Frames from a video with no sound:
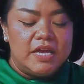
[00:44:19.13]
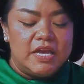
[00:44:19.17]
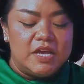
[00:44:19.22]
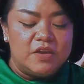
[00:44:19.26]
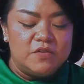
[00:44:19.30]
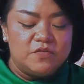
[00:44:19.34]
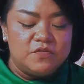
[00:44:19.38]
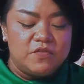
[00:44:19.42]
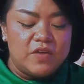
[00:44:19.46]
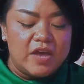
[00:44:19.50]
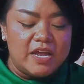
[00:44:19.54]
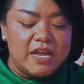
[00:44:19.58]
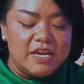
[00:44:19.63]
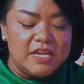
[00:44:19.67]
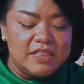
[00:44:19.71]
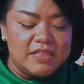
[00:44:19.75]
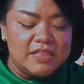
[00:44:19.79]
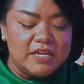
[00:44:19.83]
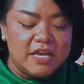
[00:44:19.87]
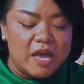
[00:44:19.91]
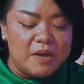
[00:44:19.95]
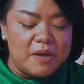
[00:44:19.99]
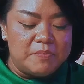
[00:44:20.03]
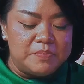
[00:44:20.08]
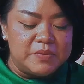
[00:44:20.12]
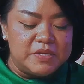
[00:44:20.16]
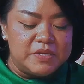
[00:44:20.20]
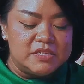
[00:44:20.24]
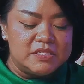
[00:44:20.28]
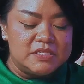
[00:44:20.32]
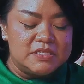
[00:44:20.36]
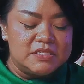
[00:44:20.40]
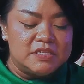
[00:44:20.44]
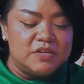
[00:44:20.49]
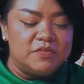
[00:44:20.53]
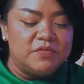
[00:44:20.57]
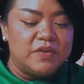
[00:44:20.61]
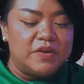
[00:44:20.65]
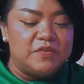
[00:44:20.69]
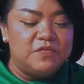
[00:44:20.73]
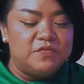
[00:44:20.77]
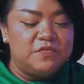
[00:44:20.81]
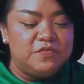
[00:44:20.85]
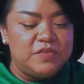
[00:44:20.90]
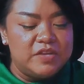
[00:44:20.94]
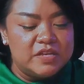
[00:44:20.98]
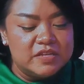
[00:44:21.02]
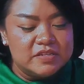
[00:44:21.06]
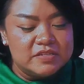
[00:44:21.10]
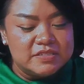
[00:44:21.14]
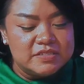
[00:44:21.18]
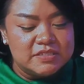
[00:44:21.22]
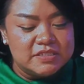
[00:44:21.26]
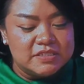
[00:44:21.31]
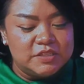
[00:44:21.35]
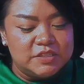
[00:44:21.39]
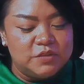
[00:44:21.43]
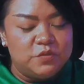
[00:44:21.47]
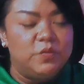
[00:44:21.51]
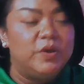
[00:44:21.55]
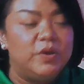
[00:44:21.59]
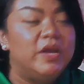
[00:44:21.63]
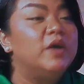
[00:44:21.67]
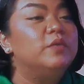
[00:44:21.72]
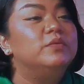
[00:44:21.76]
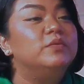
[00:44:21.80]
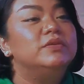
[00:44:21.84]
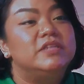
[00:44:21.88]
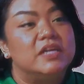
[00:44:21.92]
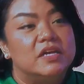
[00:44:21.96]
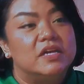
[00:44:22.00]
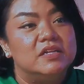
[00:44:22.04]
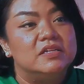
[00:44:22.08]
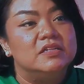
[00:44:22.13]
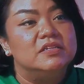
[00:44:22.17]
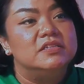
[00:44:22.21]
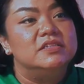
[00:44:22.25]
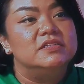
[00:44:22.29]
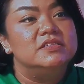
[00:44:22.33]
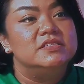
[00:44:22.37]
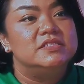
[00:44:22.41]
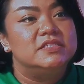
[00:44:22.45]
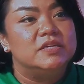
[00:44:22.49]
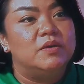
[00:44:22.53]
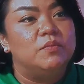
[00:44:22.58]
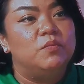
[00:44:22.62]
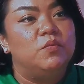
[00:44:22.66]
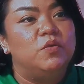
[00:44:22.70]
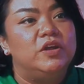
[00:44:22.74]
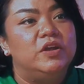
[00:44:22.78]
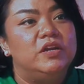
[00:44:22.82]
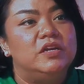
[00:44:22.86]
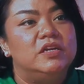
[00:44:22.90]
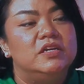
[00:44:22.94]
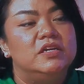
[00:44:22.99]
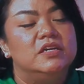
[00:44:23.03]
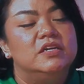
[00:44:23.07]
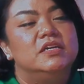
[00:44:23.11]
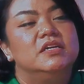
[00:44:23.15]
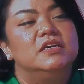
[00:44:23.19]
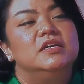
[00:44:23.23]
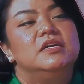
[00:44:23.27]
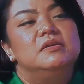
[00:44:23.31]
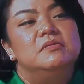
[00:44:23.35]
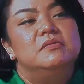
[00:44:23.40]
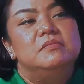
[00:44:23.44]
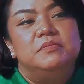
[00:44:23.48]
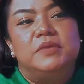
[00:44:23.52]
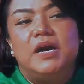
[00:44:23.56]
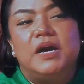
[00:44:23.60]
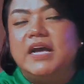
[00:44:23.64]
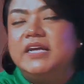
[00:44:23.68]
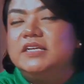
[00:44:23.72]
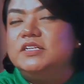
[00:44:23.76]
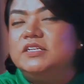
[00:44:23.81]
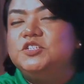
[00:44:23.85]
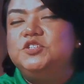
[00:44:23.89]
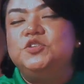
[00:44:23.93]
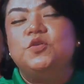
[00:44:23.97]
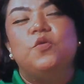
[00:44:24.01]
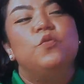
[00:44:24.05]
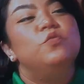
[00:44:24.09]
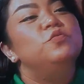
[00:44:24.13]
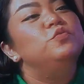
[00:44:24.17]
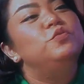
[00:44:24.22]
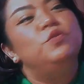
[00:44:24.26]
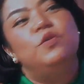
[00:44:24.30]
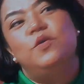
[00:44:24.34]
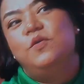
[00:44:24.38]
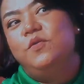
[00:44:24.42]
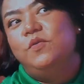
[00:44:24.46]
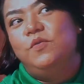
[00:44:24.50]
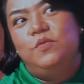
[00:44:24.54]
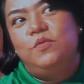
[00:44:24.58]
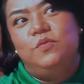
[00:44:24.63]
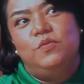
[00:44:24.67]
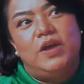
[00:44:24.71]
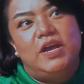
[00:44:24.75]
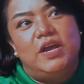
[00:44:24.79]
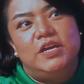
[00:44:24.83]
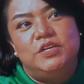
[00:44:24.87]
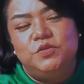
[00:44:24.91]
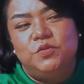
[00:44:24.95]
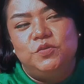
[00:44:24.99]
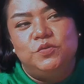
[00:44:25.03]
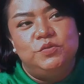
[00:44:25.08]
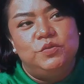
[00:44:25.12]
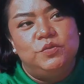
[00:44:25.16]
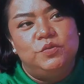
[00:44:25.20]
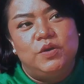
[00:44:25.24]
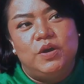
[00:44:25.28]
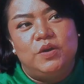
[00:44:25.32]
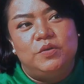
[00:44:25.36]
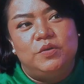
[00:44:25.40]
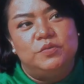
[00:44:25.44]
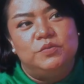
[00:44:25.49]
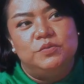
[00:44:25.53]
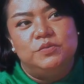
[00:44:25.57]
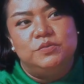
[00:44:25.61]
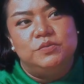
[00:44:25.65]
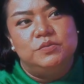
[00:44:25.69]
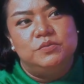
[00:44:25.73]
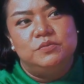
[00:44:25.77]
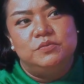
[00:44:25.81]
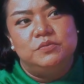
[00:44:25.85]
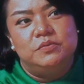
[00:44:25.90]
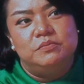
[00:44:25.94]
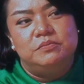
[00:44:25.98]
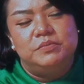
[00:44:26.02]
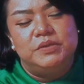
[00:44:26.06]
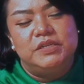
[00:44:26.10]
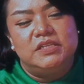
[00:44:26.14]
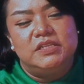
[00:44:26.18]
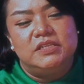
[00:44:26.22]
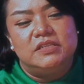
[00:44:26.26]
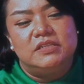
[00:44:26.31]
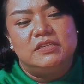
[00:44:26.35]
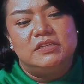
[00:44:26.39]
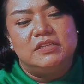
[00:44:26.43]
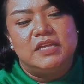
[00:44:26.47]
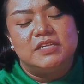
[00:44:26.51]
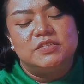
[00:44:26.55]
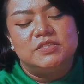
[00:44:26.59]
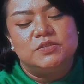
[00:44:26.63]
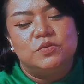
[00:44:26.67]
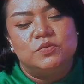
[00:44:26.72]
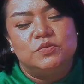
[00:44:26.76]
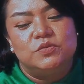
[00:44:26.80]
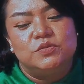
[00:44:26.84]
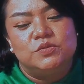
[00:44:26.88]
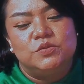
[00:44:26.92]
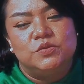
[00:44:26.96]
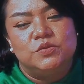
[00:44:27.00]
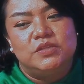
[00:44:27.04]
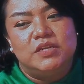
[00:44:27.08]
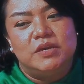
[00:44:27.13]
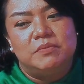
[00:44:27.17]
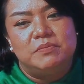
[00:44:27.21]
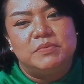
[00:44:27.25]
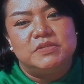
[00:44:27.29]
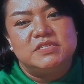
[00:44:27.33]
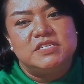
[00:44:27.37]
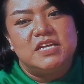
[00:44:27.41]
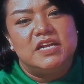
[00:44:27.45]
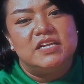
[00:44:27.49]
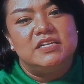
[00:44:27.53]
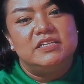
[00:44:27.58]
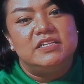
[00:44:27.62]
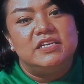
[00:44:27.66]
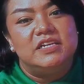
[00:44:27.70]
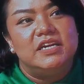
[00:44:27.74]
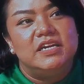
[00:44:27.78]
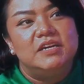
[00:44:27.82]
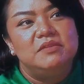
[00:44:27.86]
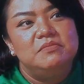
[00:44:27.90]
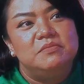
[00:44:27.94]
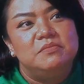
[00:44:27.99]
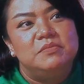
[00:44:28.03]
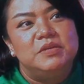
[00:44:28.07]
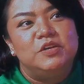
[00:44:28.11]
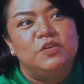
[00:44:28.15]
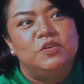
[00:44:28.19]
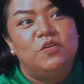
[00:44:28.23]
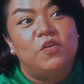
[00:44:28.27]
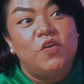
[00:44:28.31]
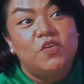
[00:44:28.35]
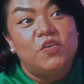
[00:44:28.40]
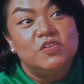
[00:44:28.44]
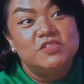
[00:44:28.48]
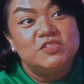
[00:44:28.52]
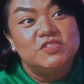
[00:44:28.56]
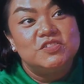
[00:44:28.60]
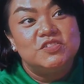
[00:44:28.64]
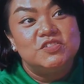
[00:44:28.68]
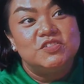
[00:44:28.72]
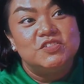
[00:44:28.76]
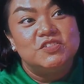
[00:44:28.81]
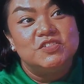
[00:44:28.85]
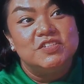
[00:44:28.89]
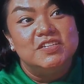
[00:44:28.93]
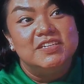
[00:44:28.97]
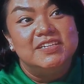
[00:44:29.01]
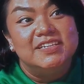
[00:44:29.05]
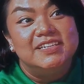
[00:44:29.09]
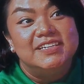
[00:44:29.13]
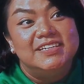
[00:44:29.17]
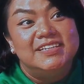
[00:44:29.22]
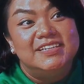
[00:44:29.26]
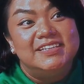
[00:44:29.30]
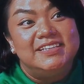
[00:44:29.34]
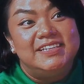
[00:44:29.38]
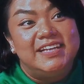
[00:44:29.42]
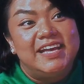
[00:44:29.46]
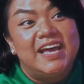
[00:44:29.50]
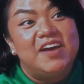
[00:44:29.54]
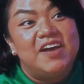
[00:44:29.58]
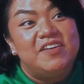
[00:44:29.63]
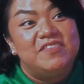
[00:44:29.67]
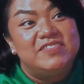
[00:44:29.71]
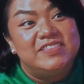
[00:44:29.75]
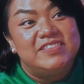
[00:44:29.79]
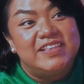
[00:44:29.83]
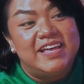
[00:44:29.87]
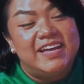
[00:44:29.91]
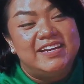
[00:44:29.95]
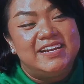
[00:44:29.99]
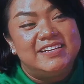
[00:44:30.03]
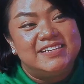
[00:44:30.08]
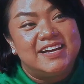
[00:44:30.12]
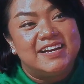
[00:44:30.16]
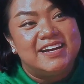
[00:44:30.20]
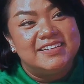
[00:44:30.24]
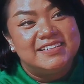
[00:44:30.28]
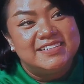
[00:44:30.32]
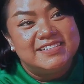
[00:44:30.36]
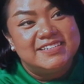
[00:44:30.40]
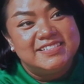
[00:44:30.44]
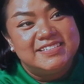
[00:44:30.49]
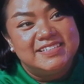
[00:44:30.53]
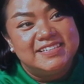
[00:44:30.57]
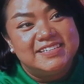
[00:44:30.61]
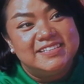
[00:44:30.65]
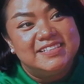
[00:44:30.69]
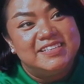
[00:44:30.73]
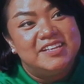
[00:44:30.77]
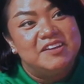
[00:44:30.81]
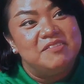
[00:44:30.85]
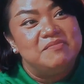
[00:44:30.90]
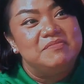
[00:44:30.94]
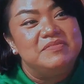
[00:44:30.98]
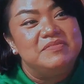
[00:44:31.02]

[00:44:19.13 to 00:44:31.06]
if anything happens, if I feel a certain way, I will tell someone. But I don't know. I don't know how but that's also their personality kan, because they have that darkness in them.